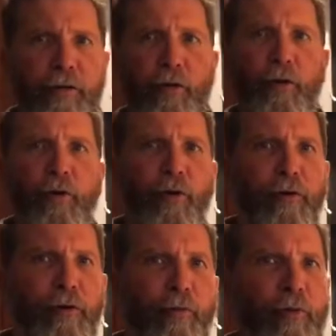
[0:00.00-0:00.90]
told you
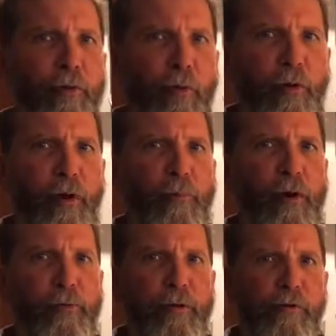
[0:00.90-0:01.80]
earlier that we're gonna work on our
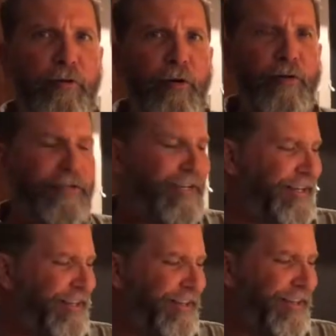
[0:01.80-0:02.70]
barbecue
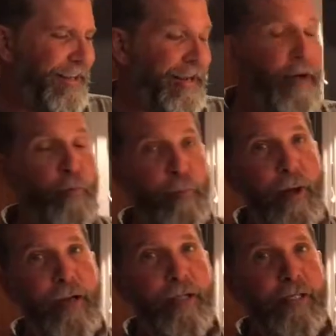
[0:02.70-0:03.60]
sauce, and now we're
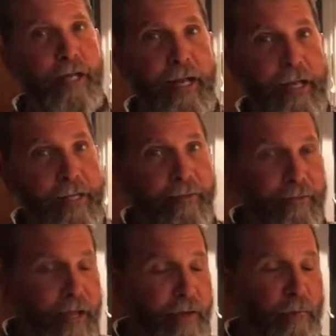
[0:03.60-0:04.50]
back inside it.
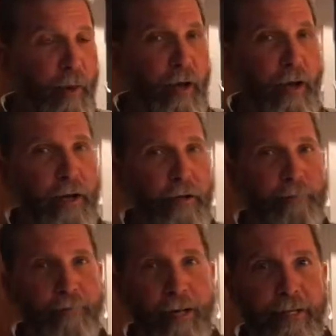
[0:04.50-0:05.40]
FYI,
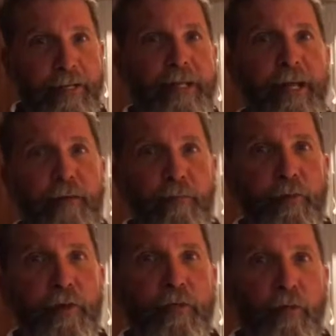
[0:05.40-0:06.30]
I did not
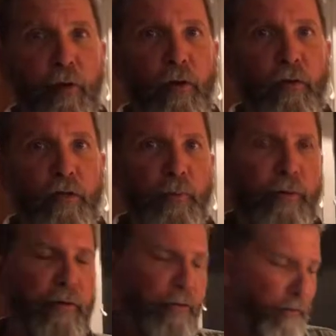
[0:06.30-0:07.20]
finish on the log
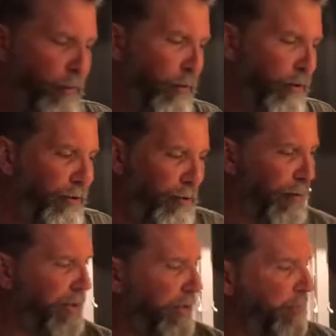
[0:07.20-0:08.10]
splitter, if you wanted to know
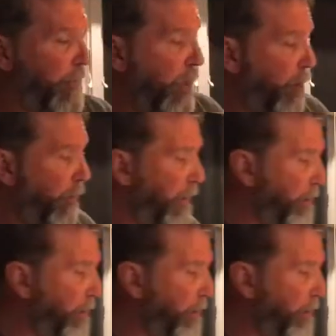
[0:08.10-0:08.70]
about that. Okay,